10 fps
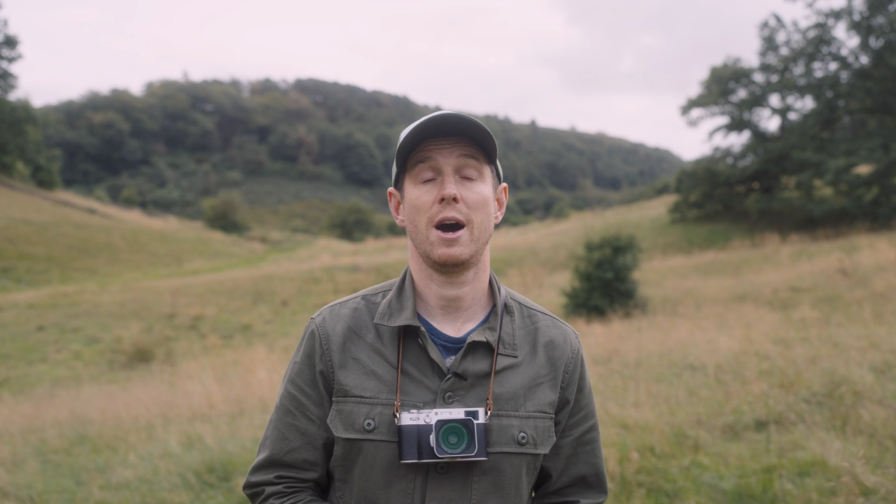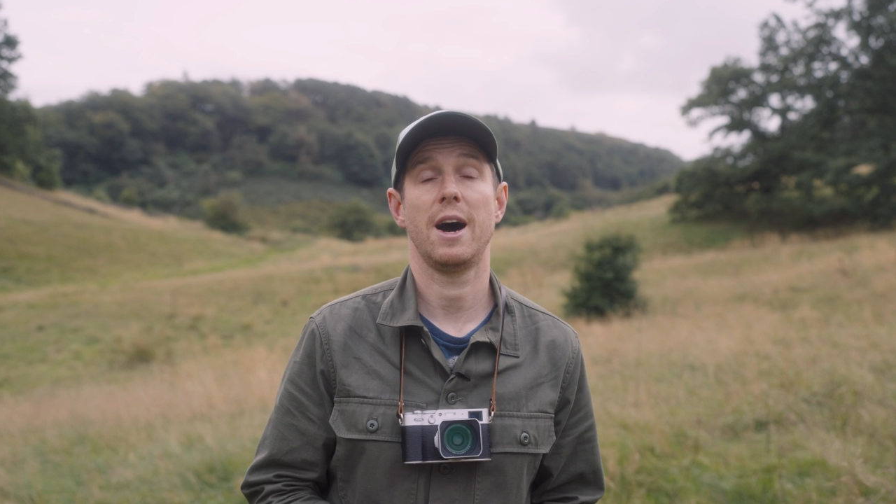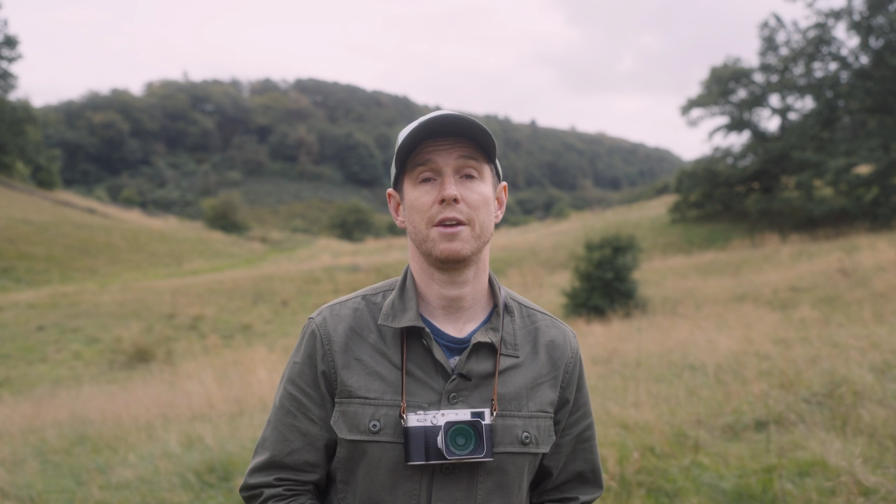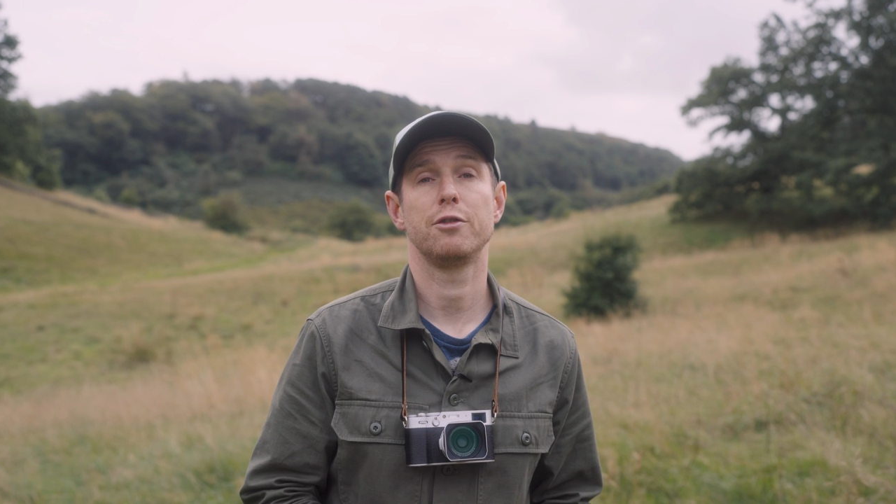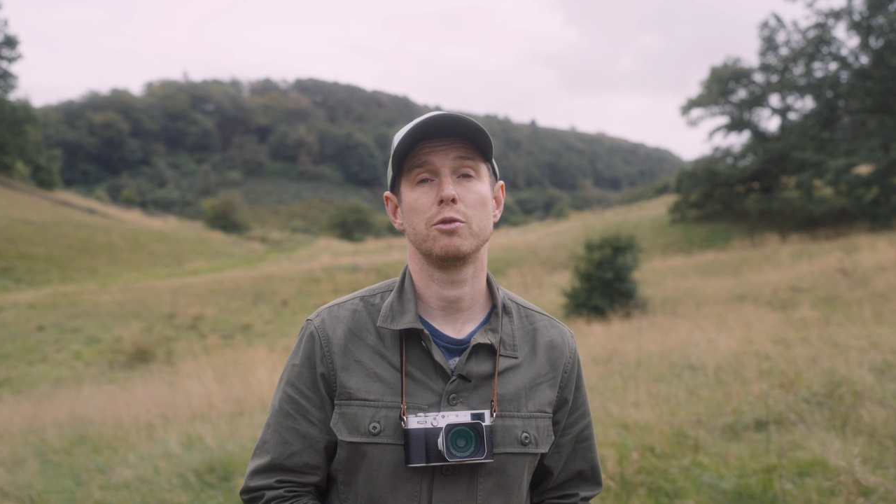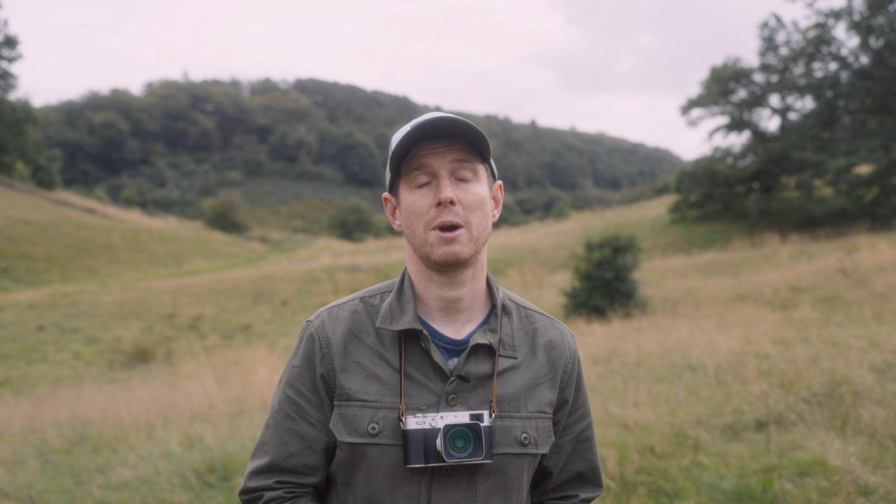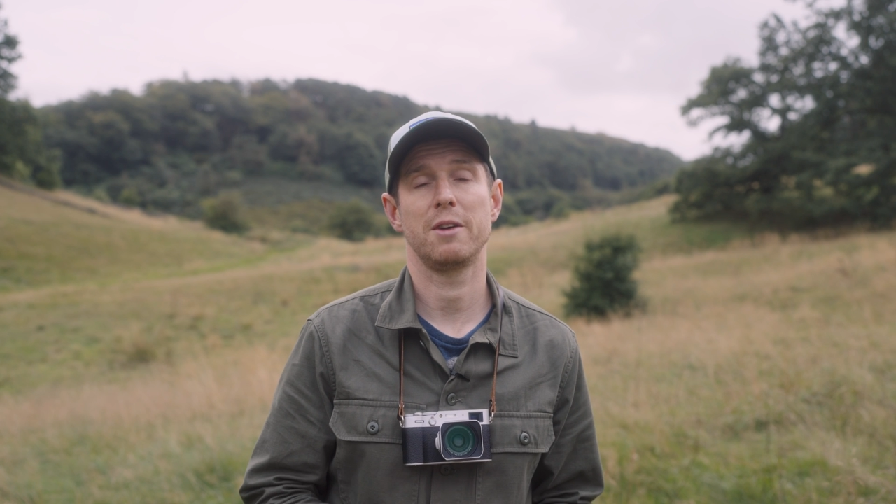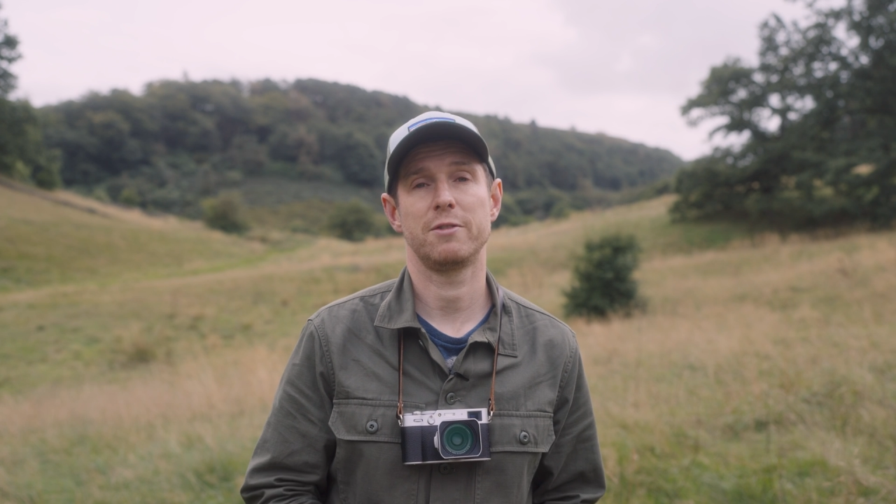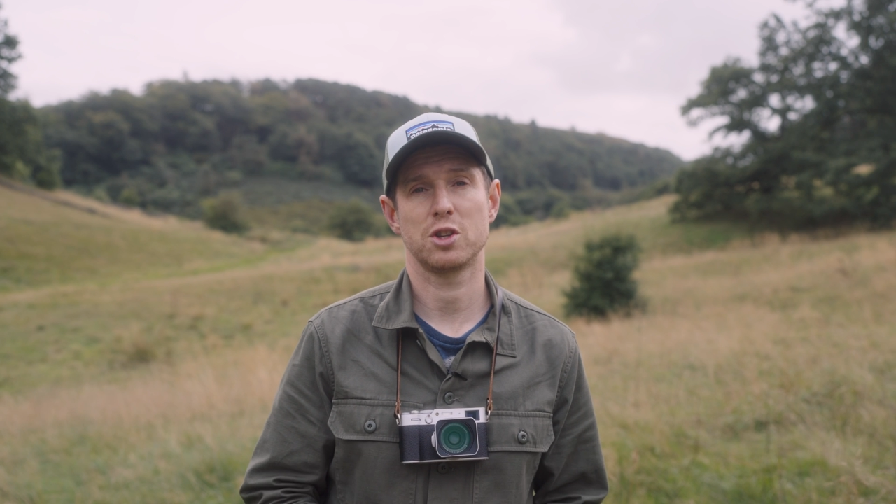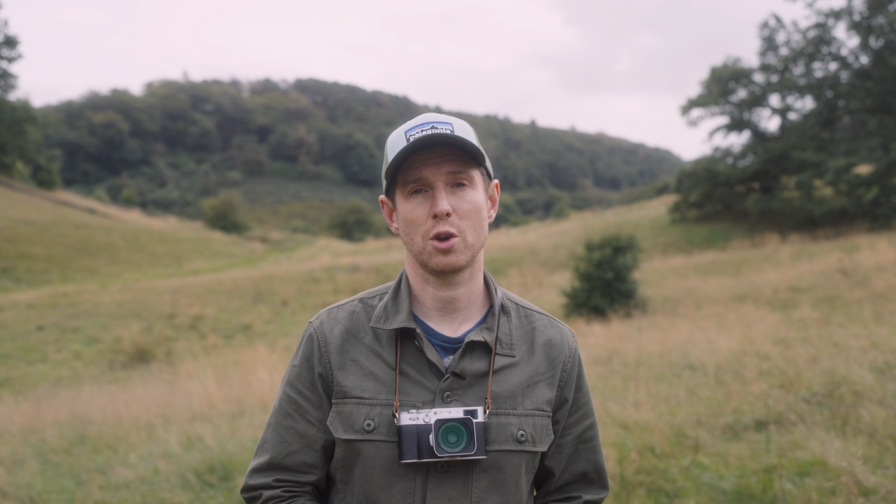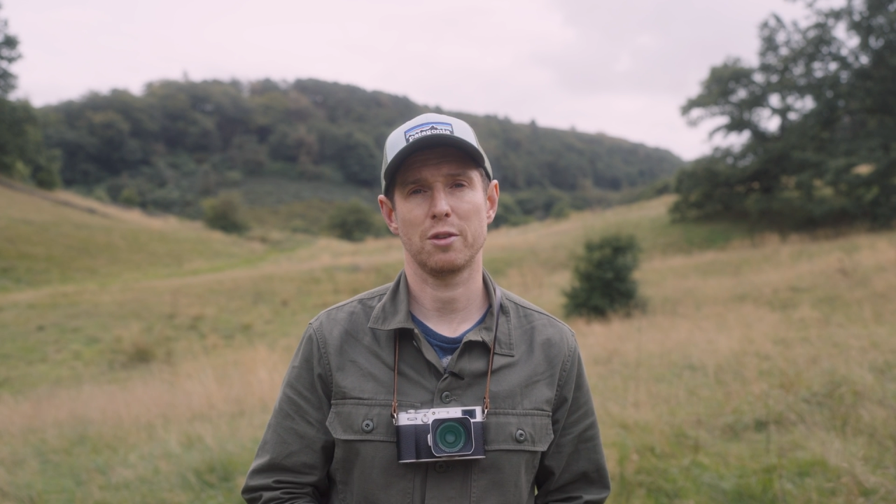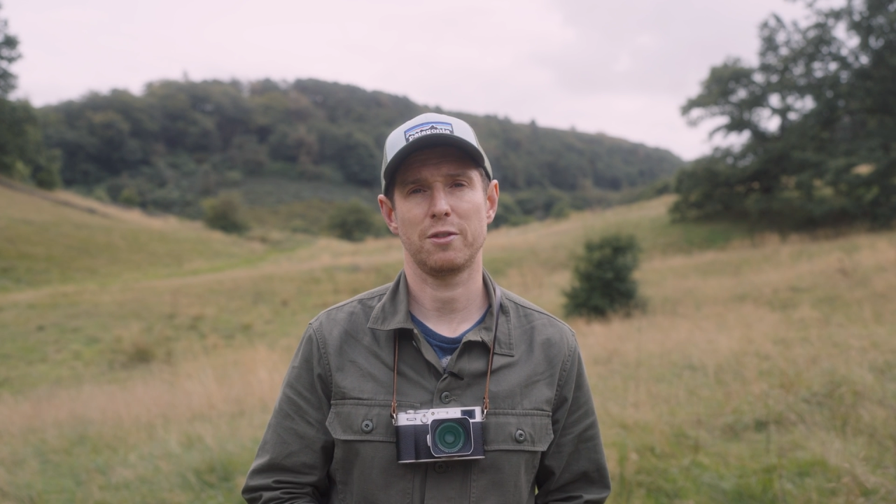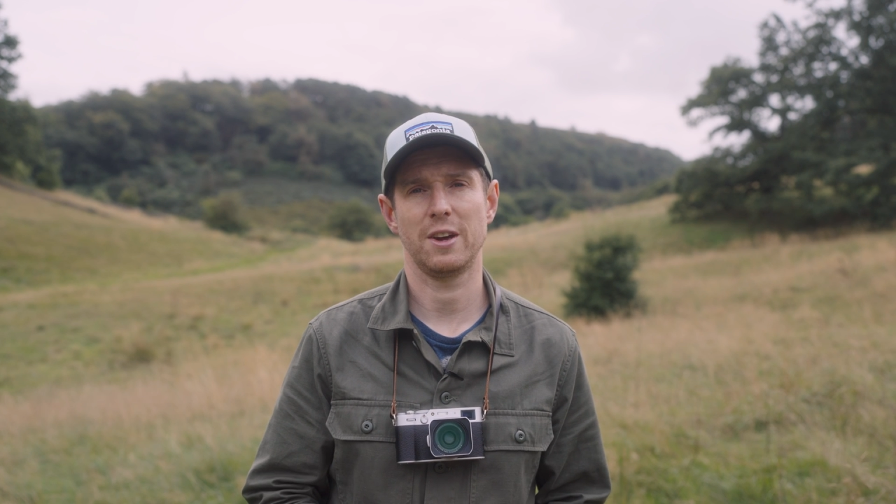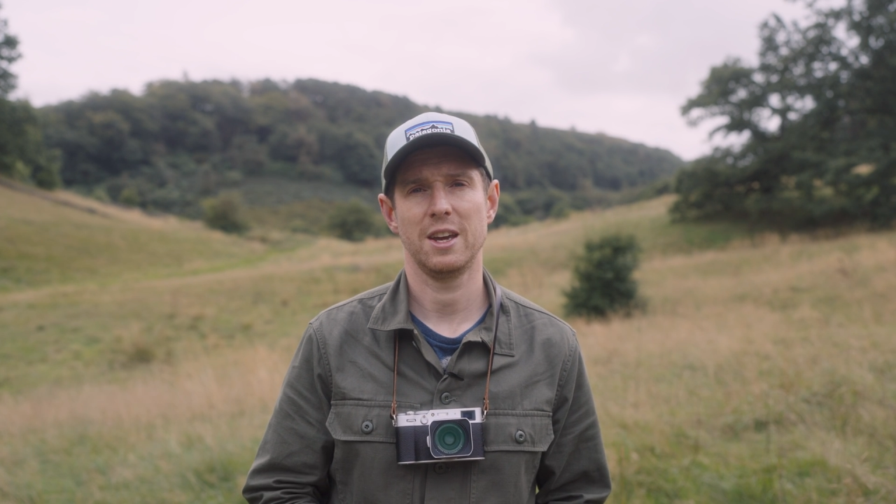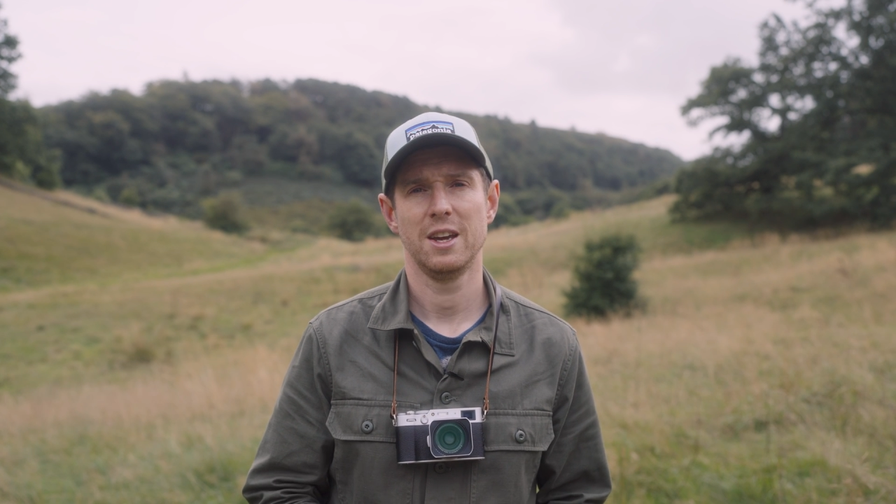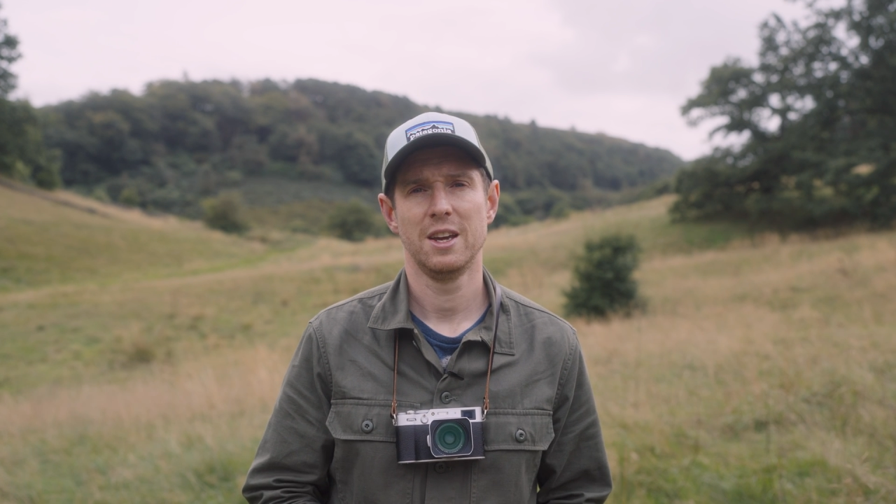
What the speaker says: had from my photography